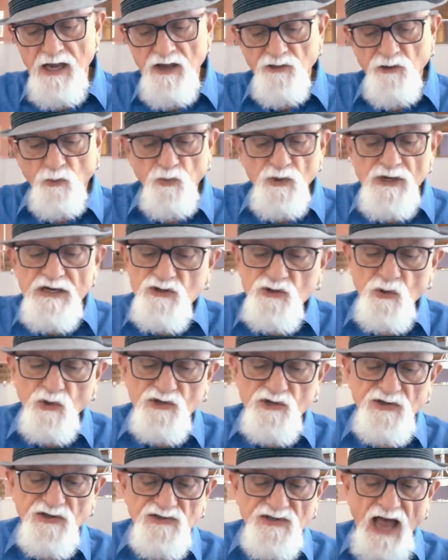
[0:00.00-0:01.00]
the
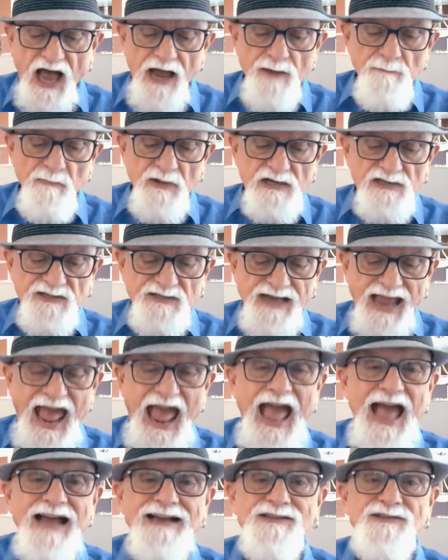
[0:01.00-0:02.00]
resources I must
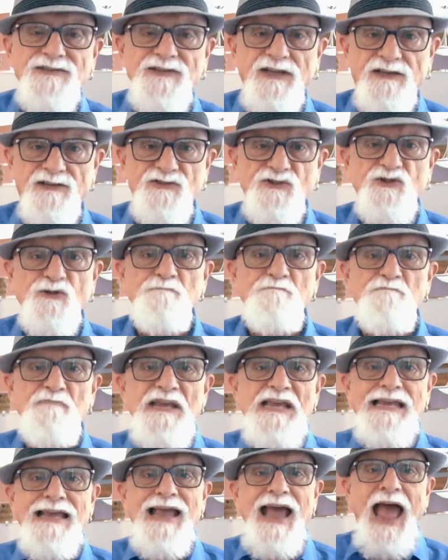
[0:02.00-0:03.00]
access to
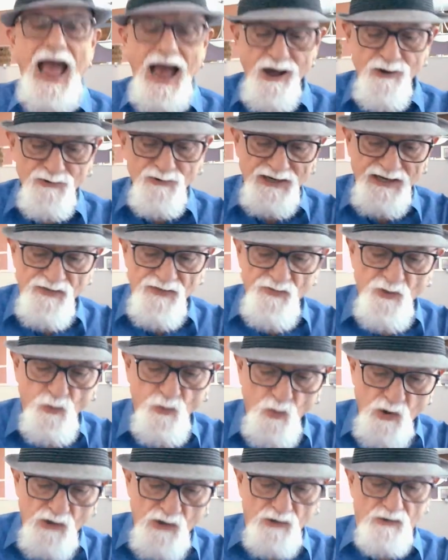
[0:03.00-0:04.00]
be out in the
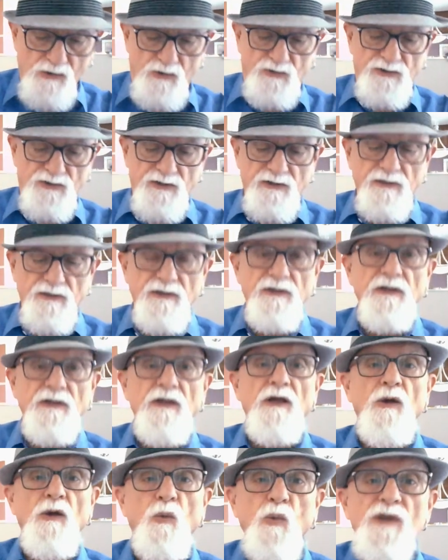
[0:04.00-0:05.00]
world
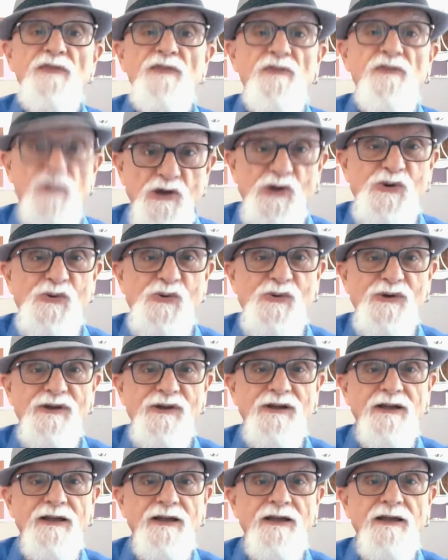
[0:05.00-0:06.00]
with you
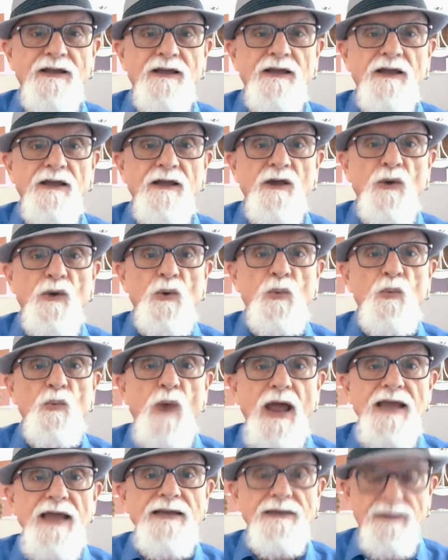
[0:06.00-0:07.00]

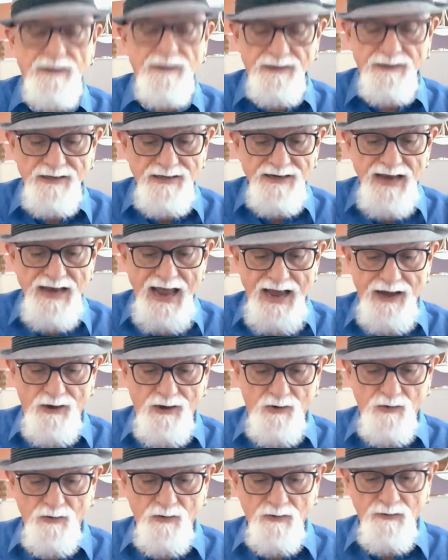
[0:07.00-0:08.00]
right
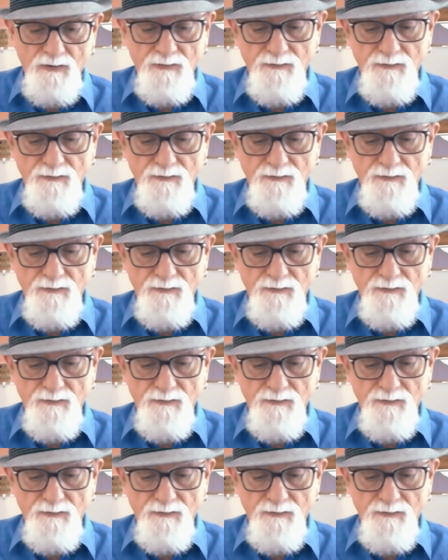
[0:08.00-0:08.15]
now,